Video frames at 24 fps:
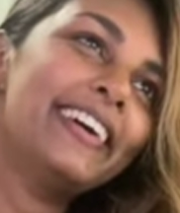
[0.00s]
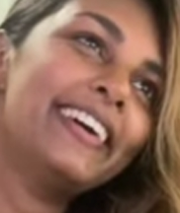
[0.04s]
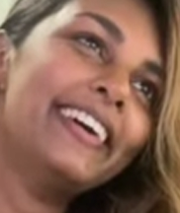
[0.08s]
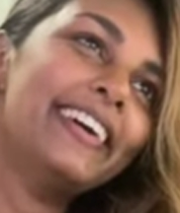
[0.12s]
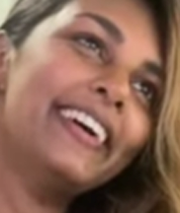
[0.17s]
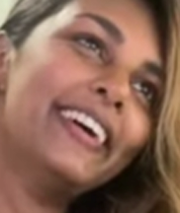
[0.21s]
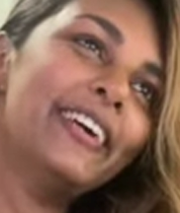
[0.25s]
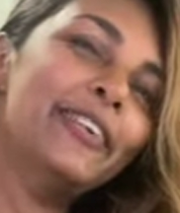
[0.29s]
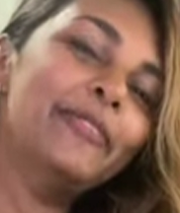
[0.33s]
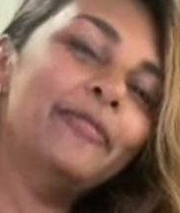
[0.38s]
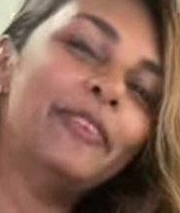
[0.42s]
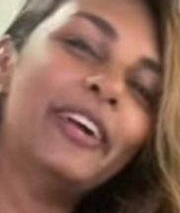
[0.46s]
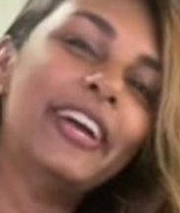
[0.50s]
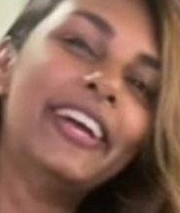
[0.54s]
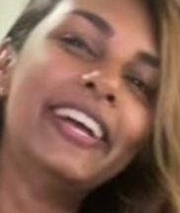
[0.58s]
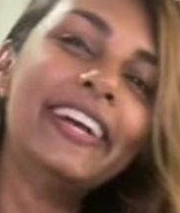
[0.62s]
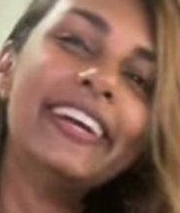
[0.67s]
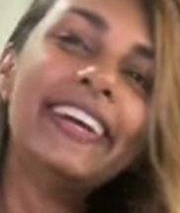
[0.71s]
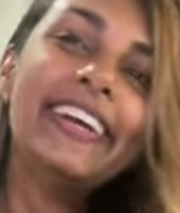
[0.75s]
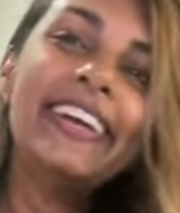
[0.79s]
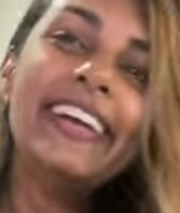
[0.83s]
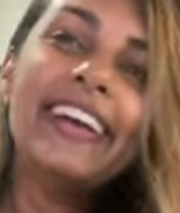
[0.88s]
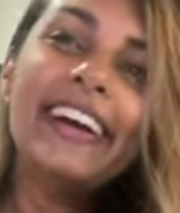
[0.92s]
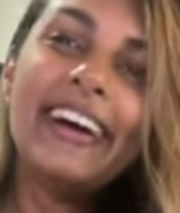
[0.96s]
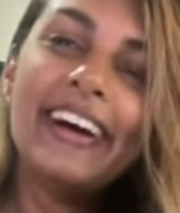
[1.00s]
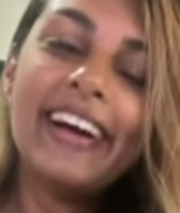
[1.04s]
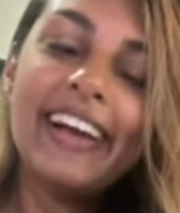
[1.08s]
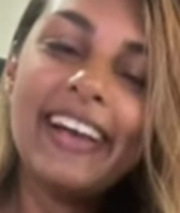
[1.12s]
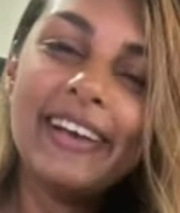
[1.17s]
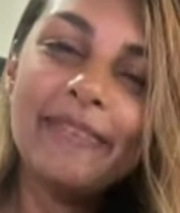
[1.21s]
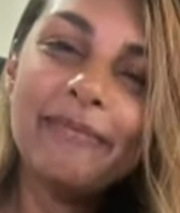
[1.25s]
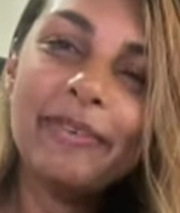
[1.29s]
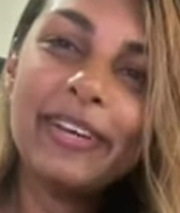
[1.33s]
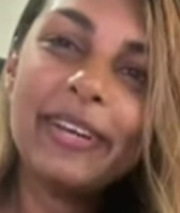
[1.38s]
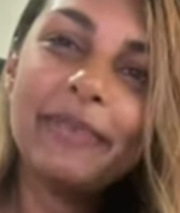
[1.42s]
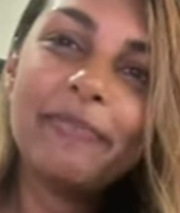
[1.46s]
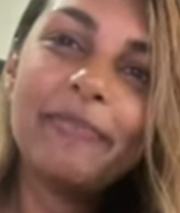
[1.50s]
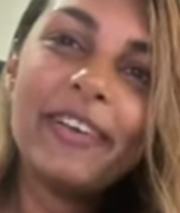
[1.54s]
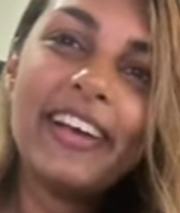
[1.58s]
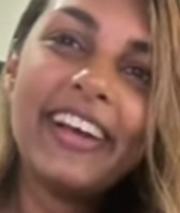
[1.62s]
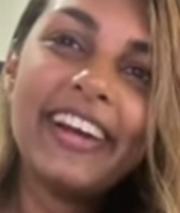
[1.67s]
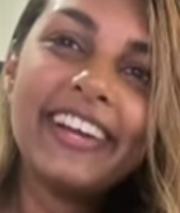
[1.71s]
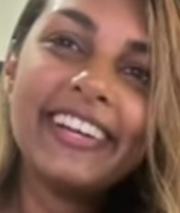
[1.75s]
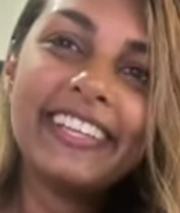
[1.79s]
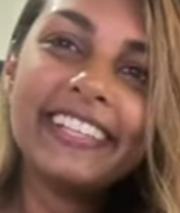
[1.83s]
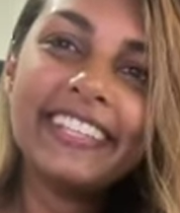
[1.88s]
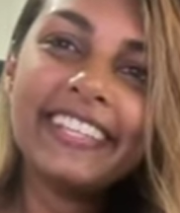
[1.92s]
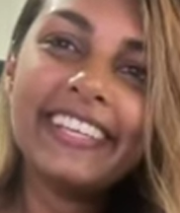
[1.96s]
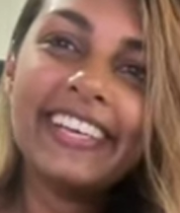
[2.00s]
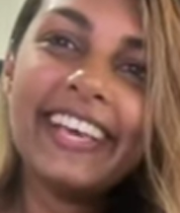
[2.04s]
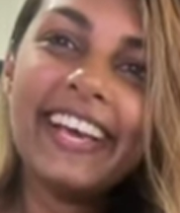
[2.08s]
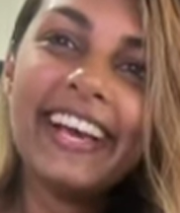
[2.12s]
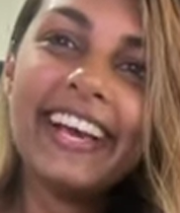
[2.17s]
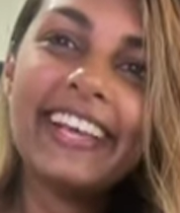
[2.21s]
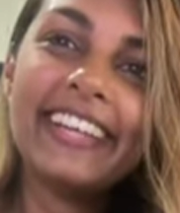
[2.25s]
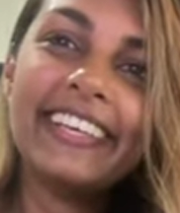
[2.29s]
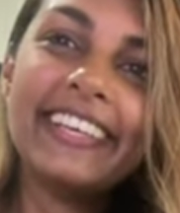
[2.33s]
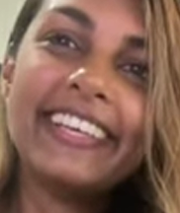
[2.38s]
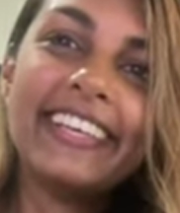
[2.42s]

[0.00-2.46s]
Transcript: Um, but apparently,